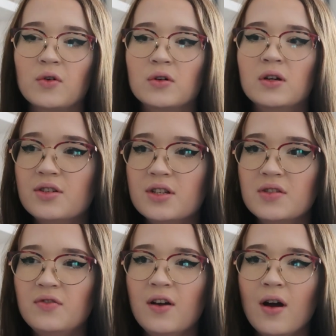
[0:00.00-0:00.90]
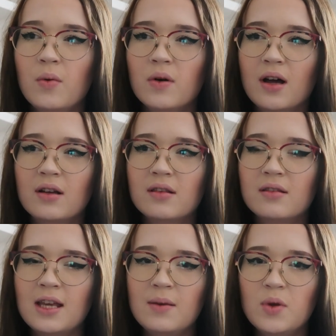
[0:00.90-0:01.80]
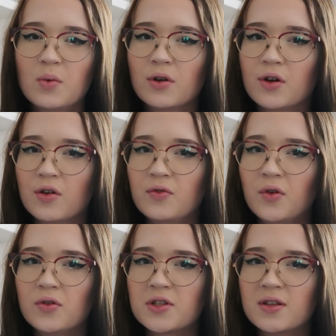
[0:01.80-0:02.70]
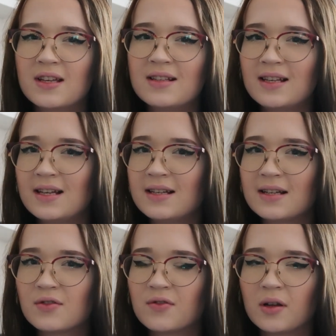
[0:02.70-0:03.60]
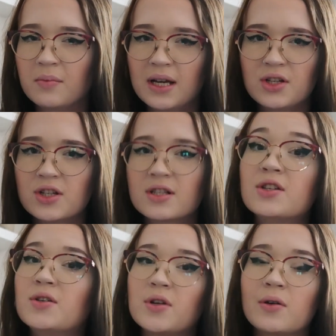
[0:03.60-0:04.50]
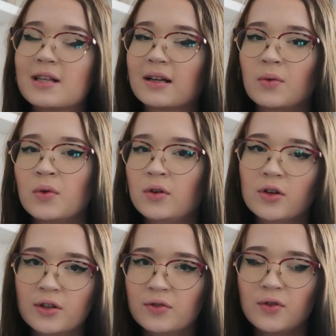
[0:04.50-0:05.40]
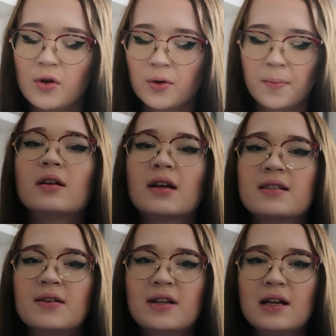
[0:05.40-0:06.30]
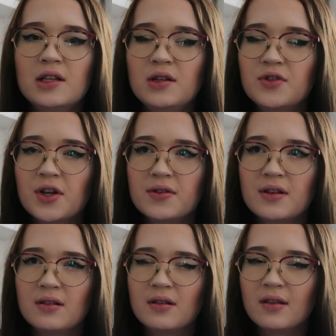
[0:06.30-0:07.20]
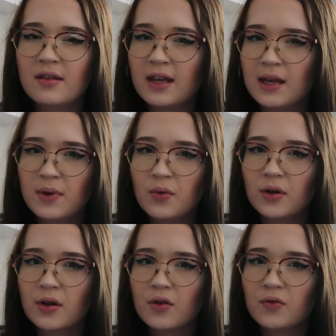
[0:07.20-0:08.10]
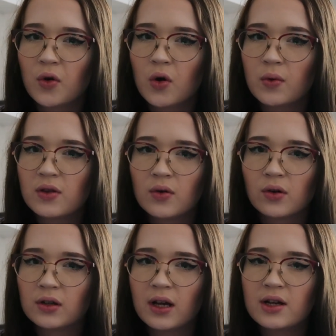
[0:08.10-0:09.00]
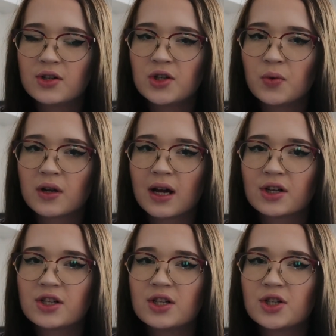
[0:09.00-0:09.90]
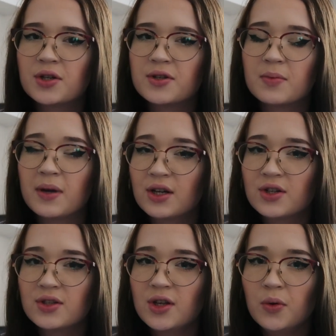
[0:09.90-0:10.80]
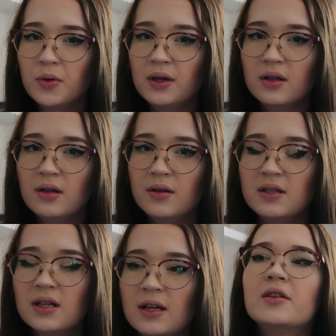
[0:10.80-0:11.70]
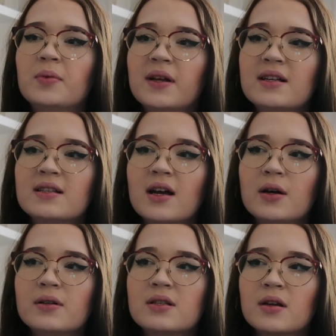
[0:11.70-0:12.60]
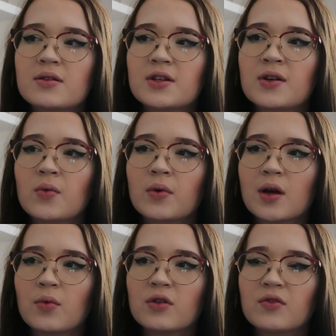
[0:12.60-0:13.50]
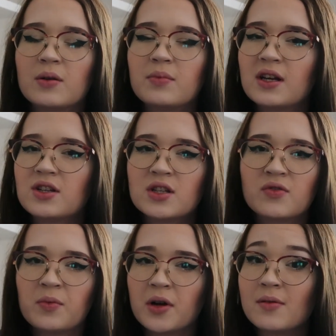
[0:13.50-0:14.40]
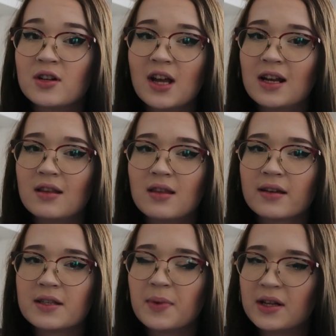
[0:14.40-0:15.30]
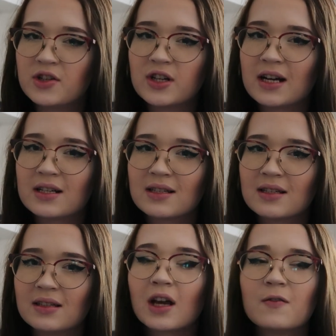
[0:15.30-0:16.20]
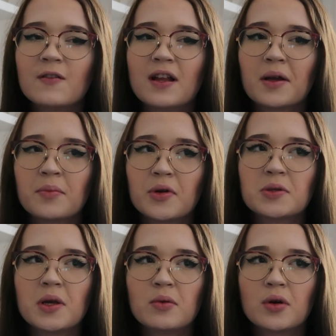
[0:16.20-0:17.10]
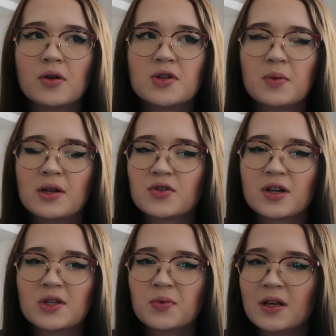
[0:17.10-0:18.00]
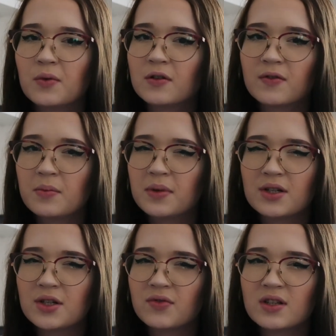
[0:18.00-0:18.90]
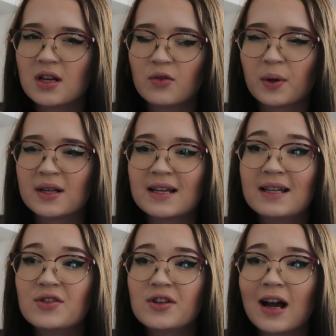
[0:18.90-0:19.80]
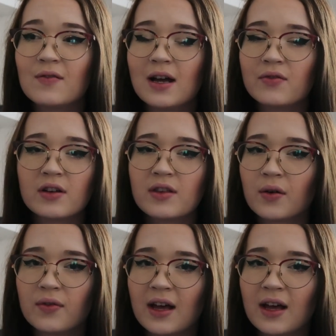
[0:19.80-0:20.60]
for, just figure out what kind of theme you want to go for so that it's easier to find pictures because you know exactly what you're looking for. Okay, so now that you've chosen the theme you want to go for with your collage, you want to actually choose the pictures that you want to include. The place I always go to when I want to find pictures for pretty much anything is Pinterest. I feel like most people go to Pinterest when they want to find pictures for stuff because they literally have everything on